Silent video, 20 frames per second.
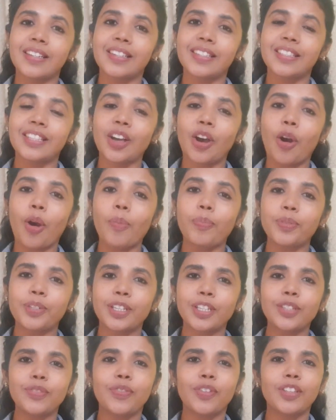The
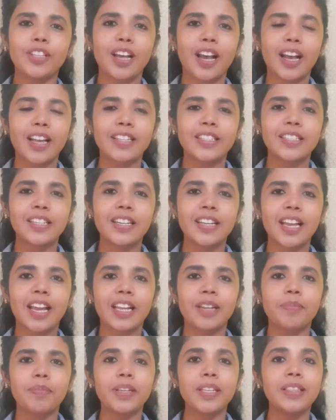options for the answer
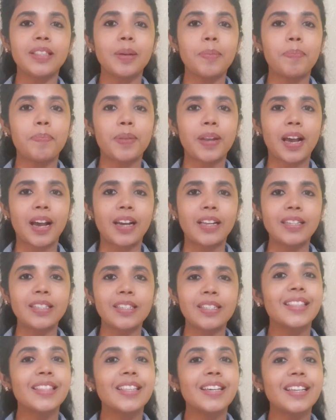can be the
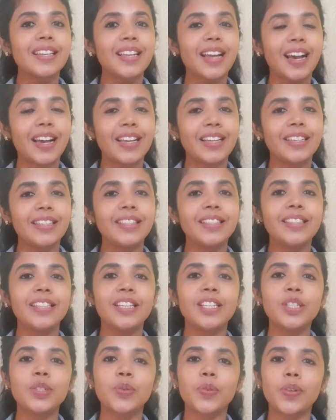plant, the lion,
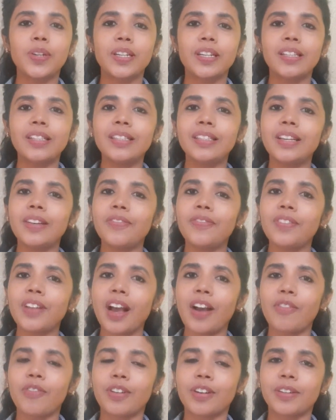the squirrel, the
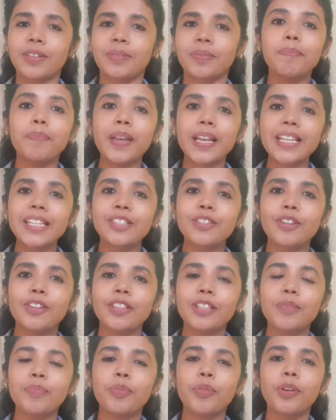flower. Based
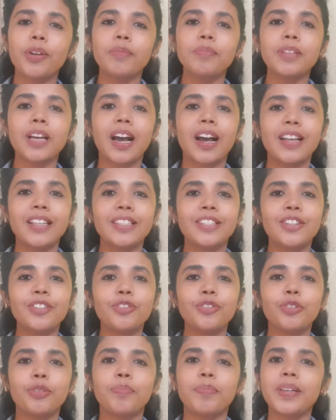on the poem, the answer
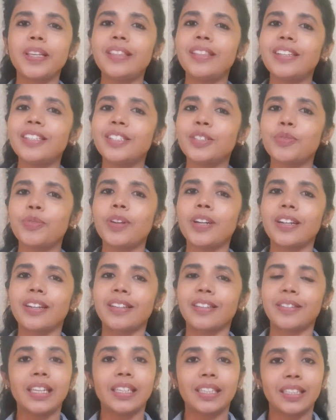should be the
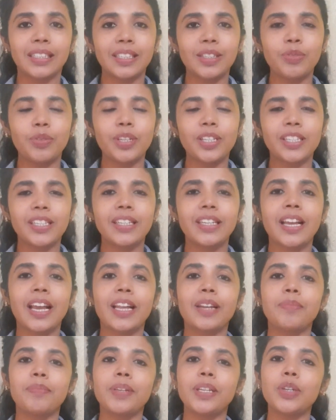squirrel. Another question
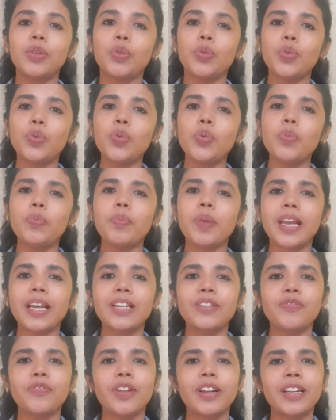can be who
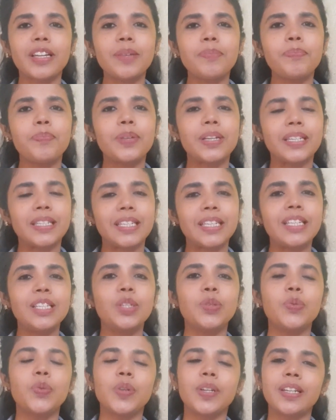made very pretty
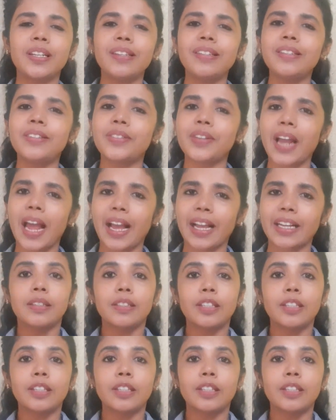squirrel track.